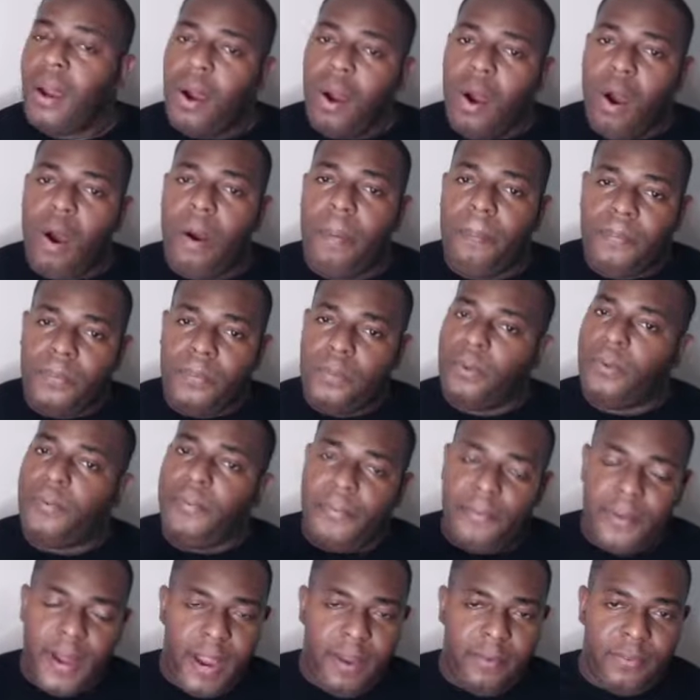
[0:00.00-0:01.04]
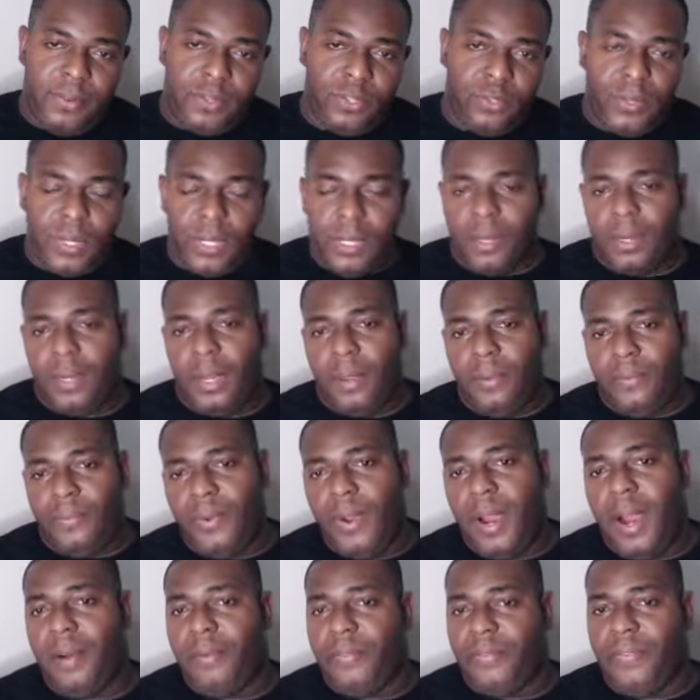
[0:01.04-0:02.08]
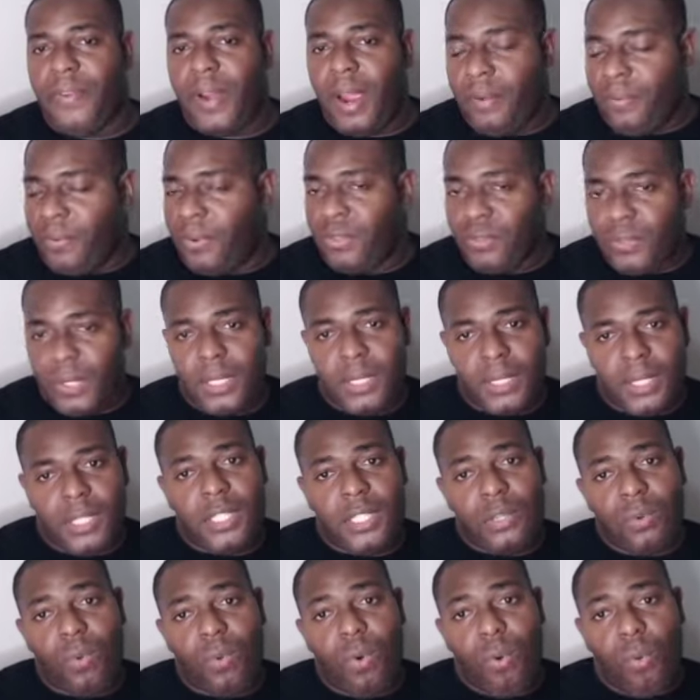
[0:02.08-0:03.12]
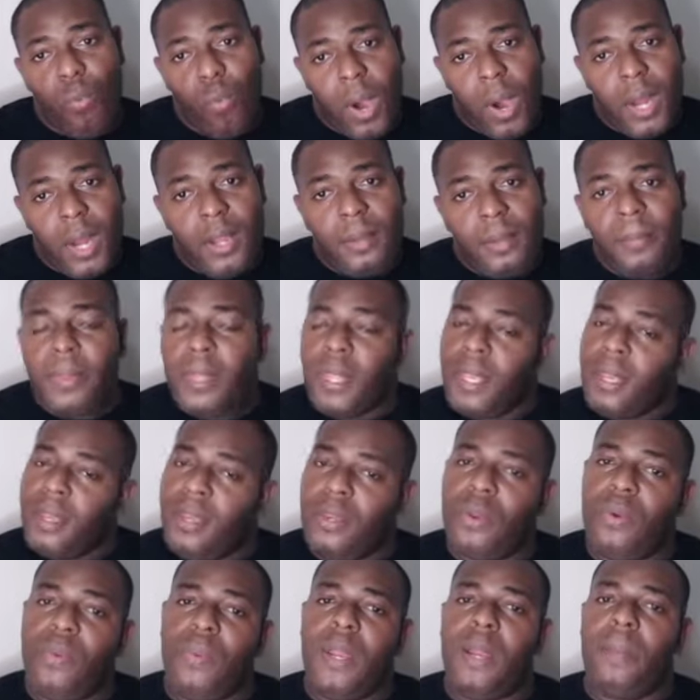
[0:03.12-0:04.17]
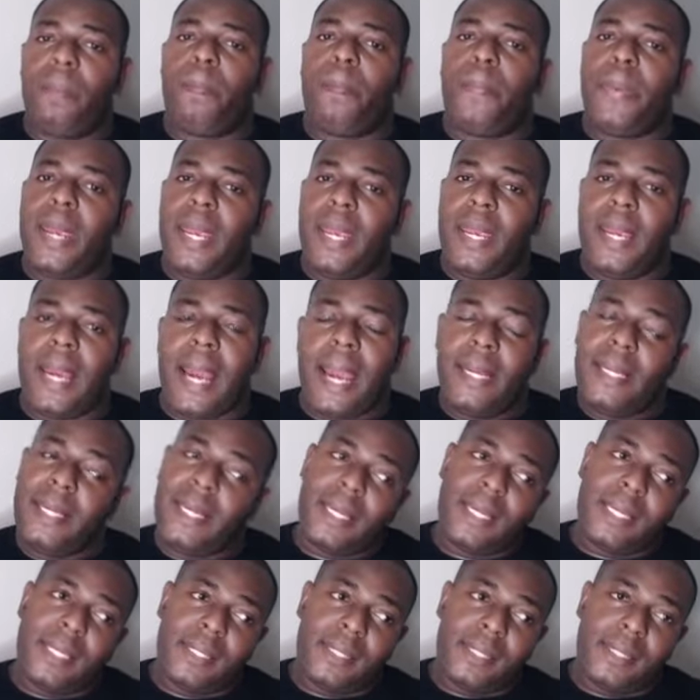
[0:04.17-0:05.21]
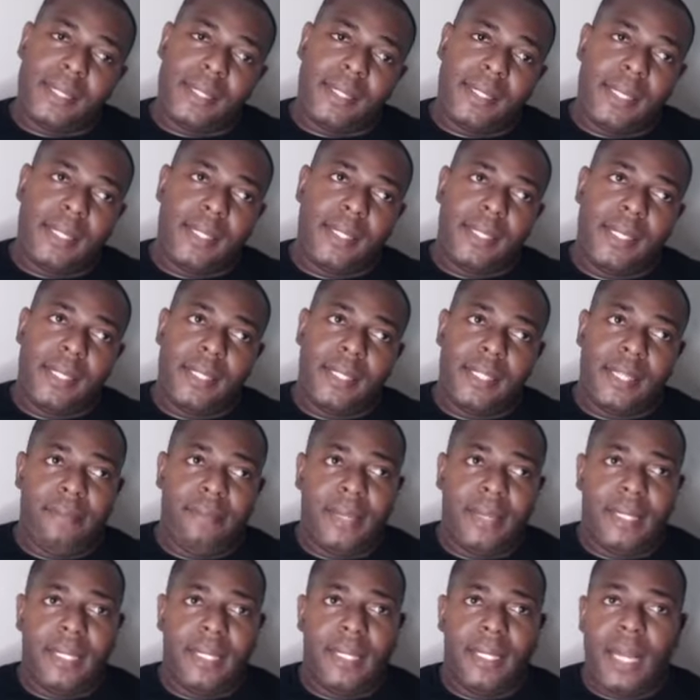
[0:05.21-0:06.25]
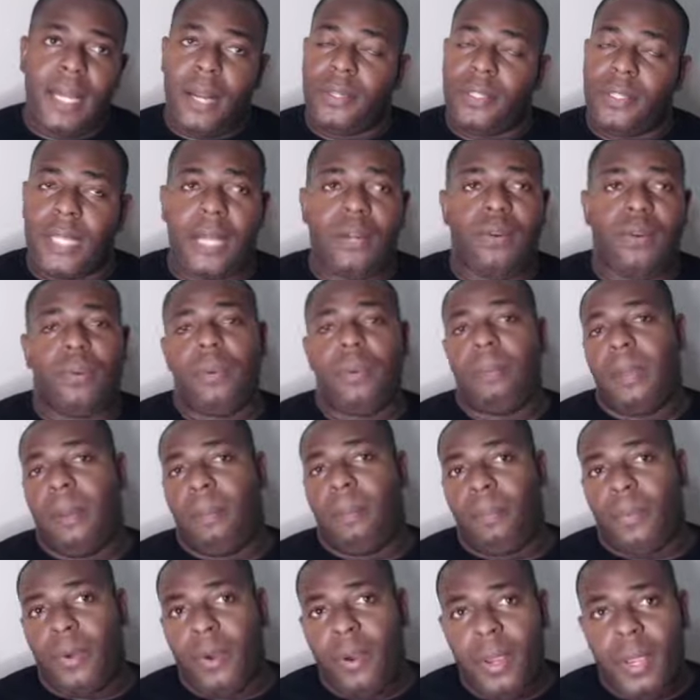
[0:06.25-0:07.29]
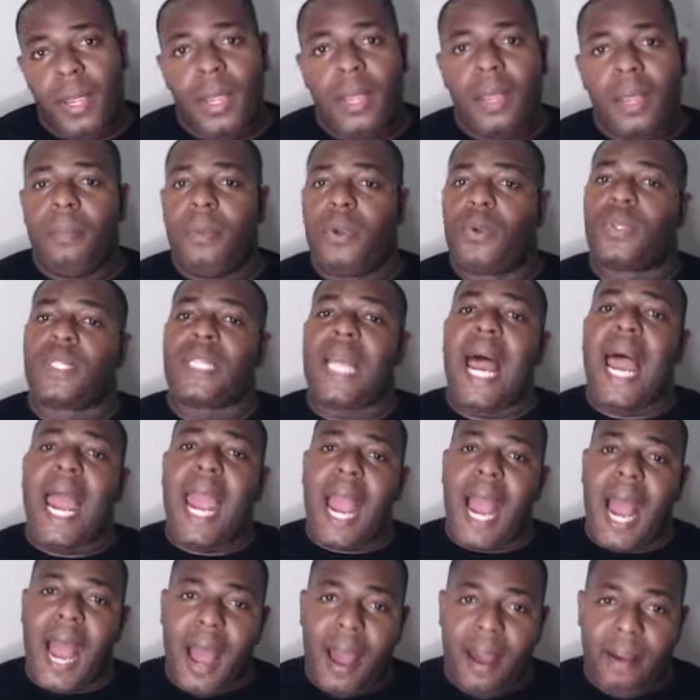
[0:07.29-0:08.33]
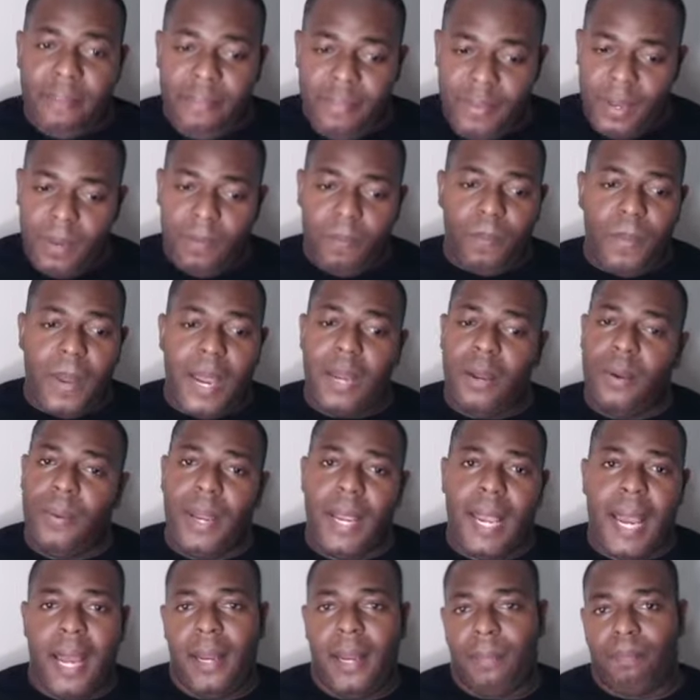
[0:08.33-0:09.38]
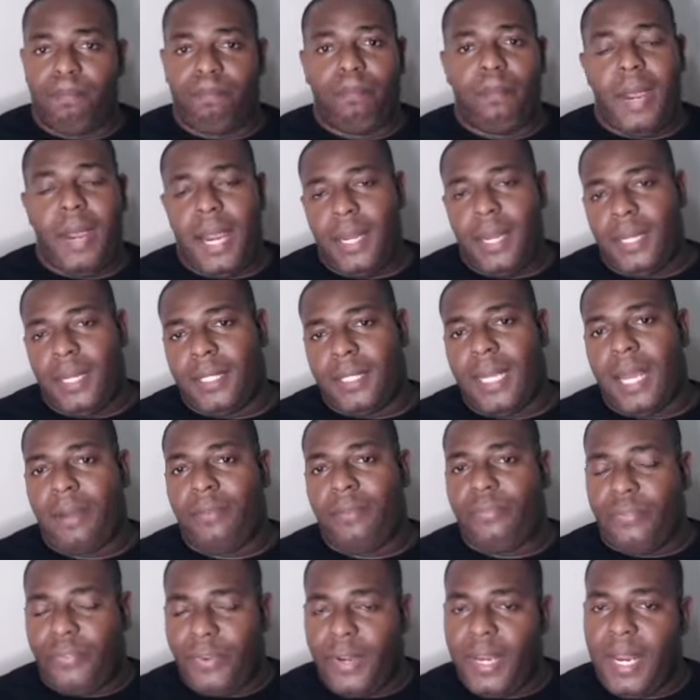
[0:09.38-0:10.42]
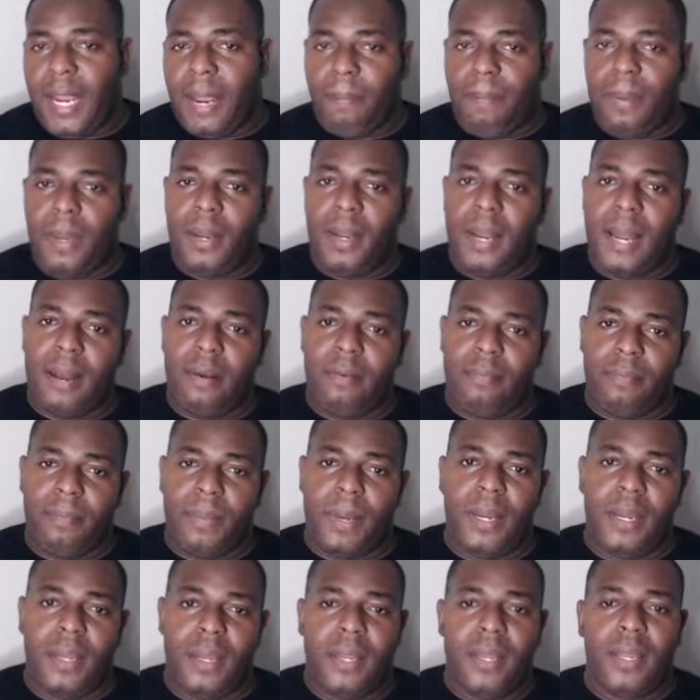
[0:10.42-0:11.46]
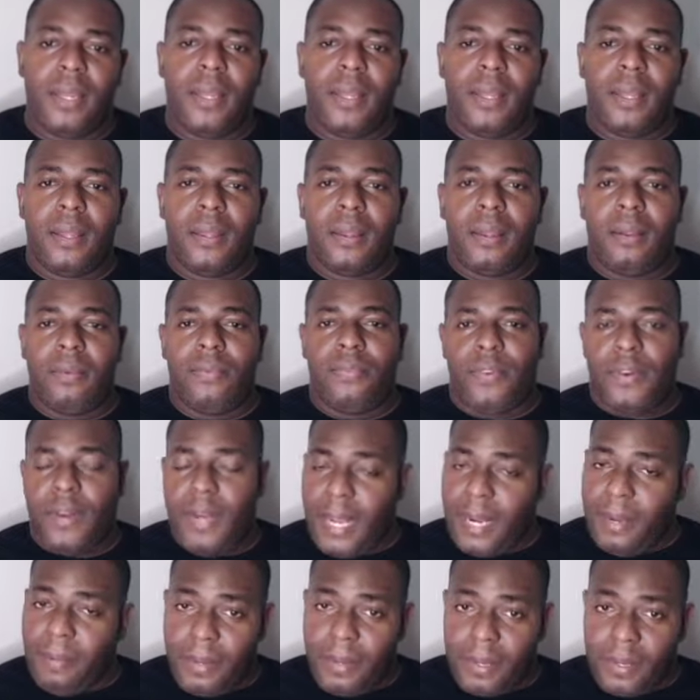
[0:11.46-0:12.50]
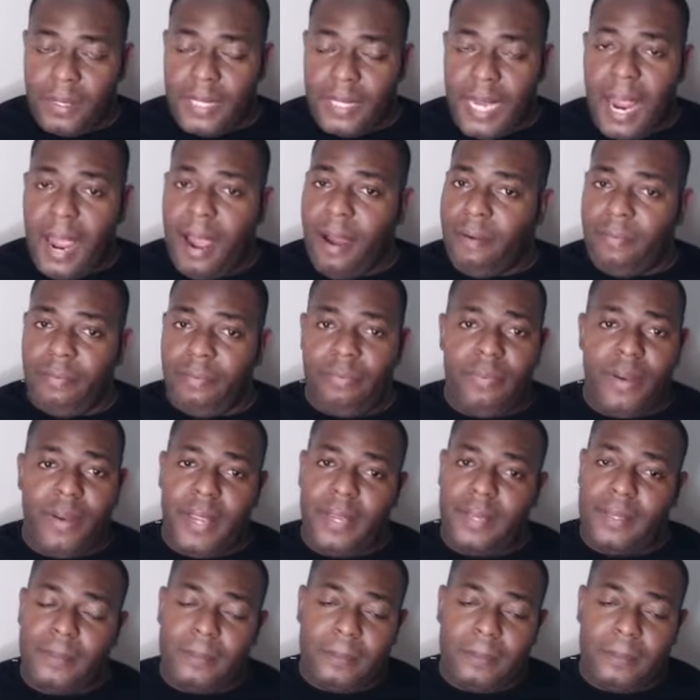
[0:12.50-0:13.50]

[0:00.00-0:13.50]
Up to 500. If you have 501, you will pay, I think it's $16-$17. I don't remember because I have it. By the way, mine is not free. I pay a lot of money for that because I have like